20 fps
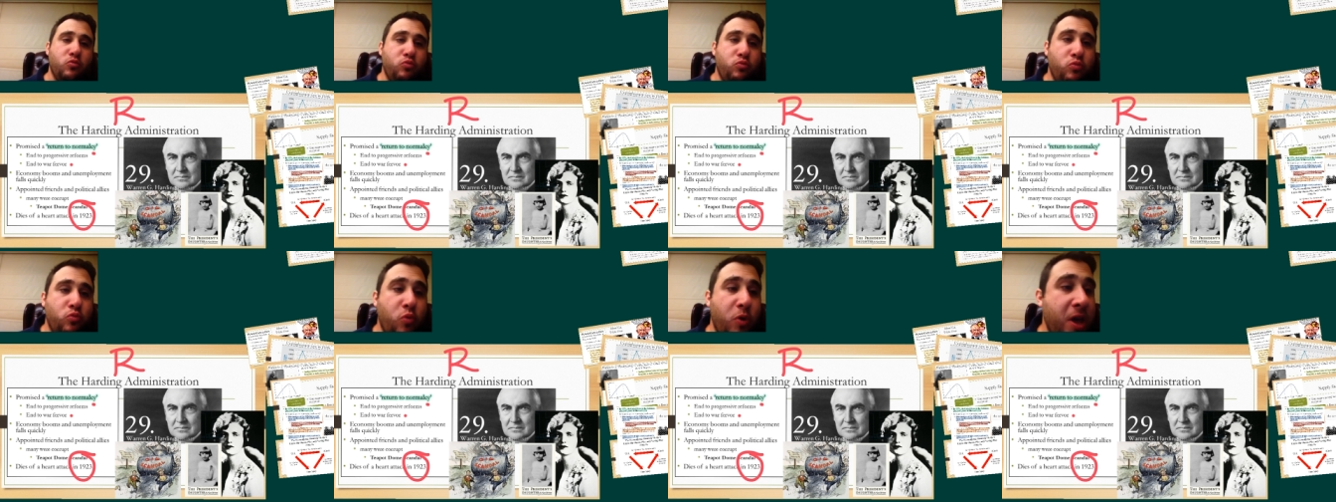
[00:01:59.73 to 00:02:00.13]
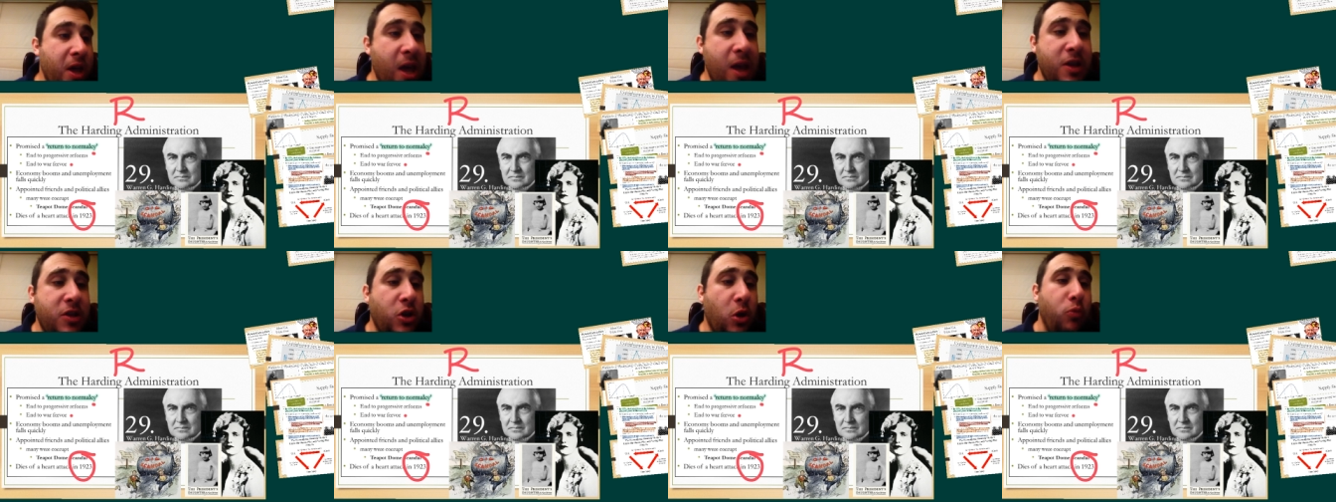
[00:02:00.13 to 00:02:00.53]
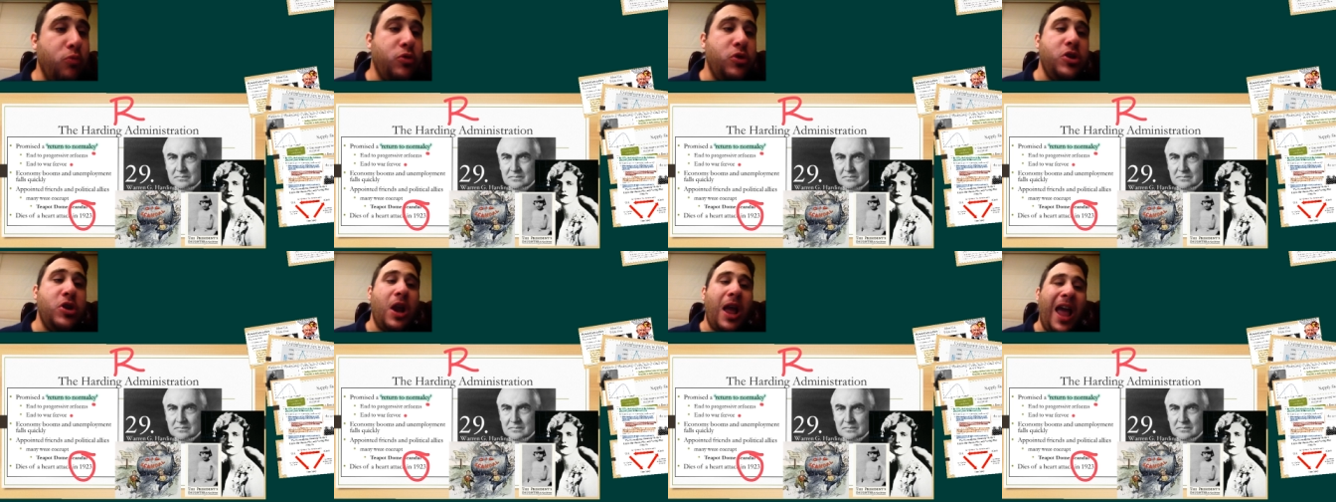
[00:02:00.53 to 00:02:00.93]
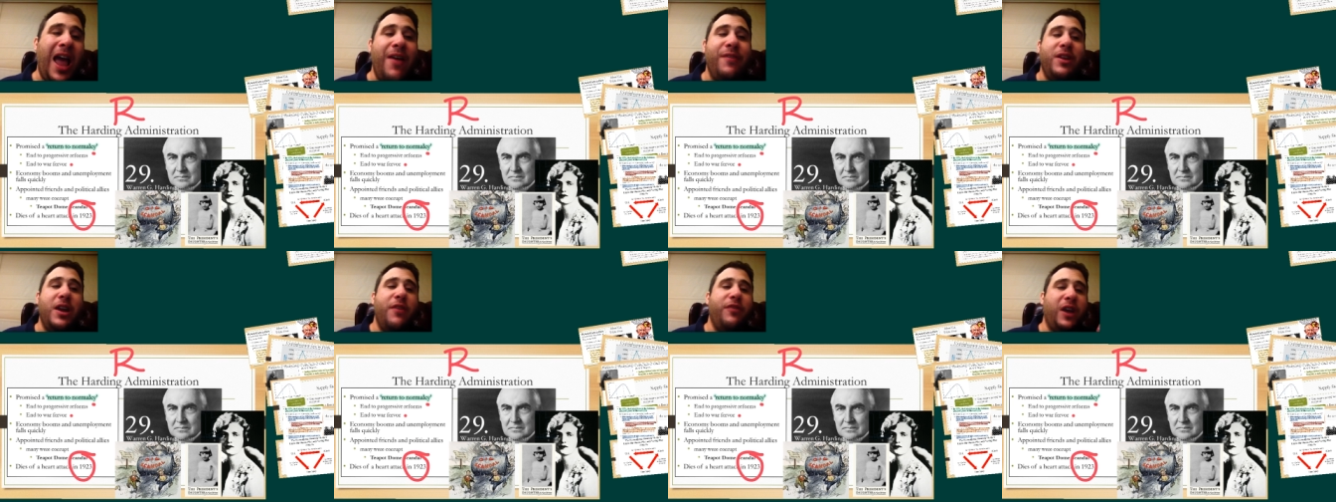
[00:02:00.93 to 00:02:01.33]
we don't
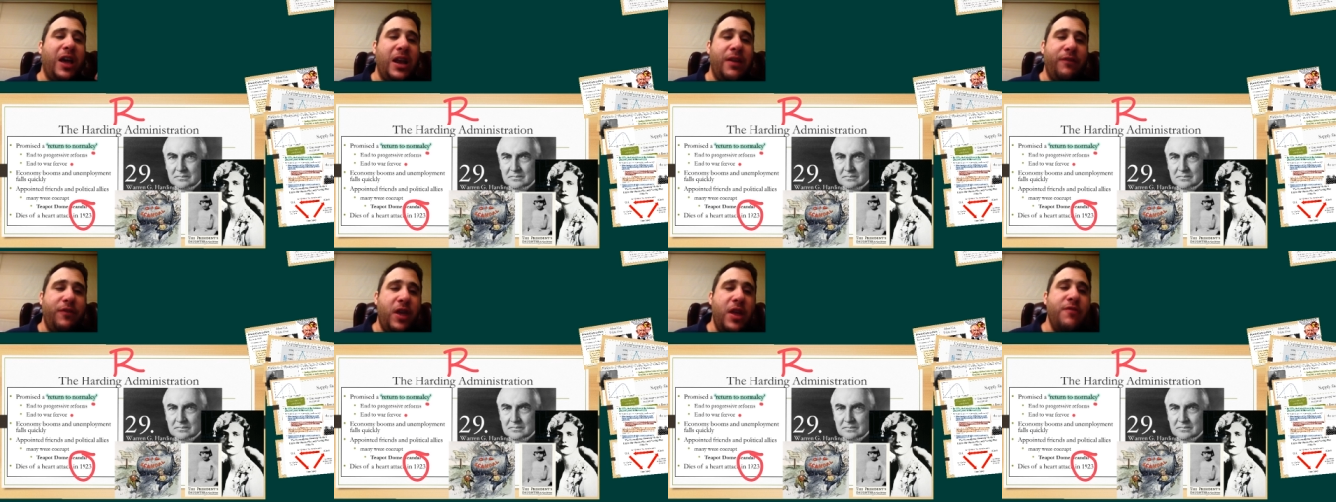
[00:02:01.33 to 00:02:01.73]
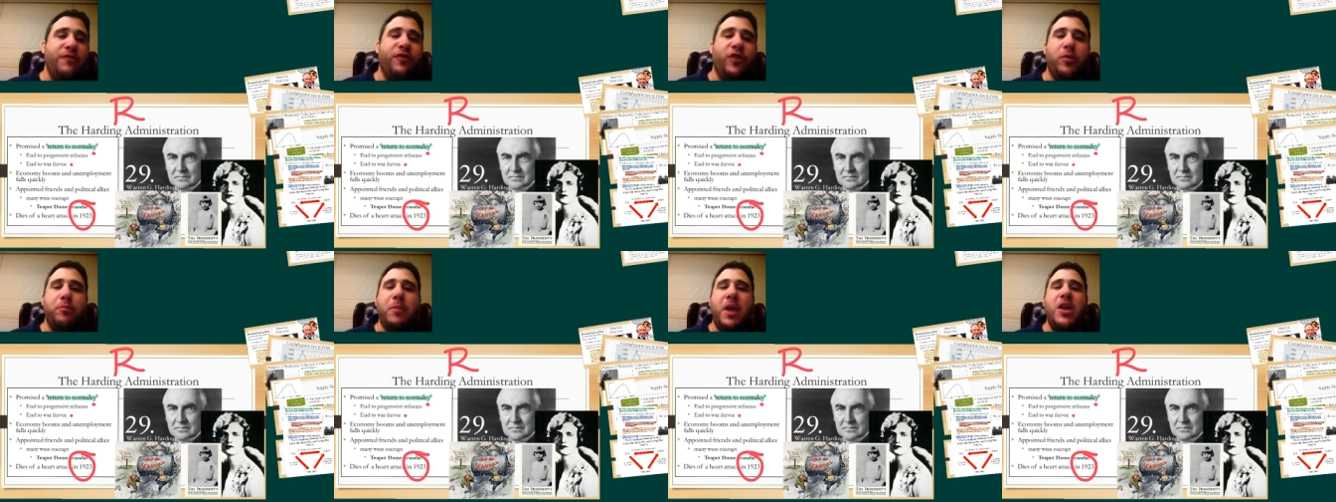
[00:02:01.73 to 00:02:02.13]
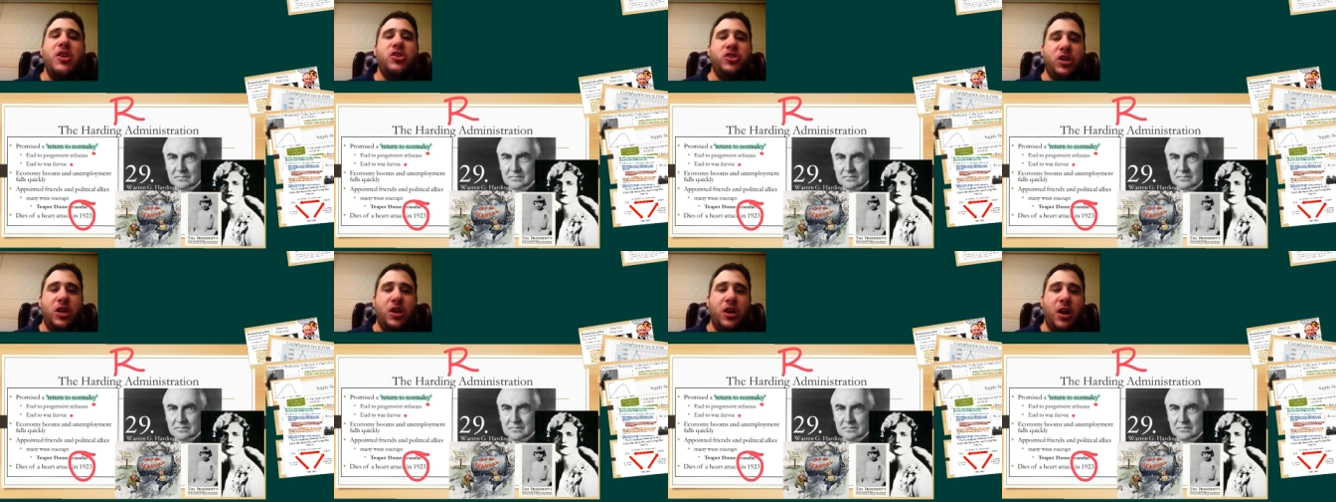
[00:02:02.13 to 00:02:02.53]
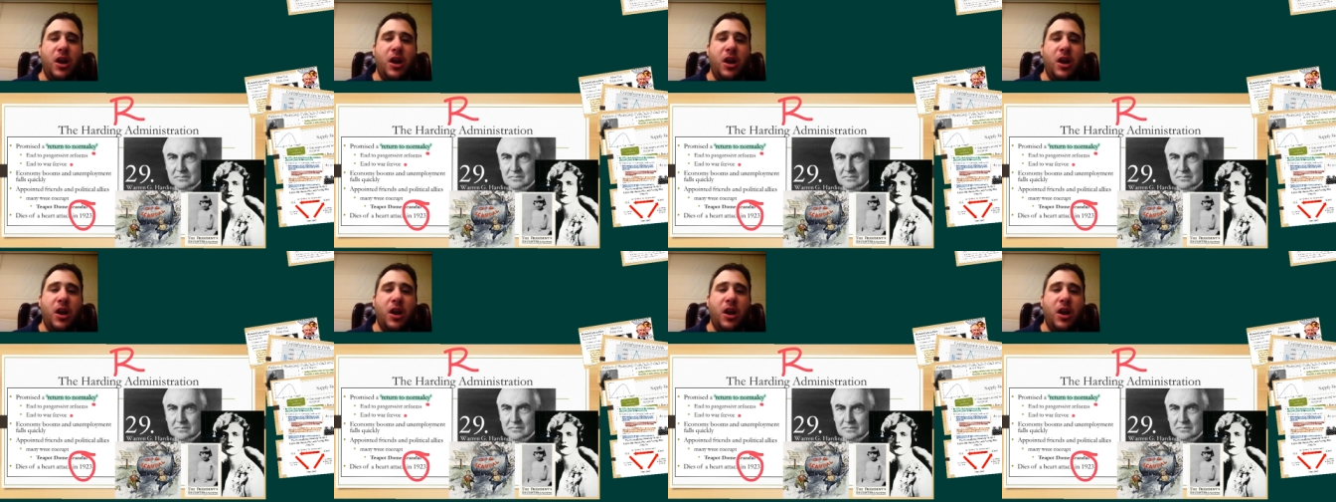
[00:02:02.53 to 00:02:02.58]
have enough kind of information,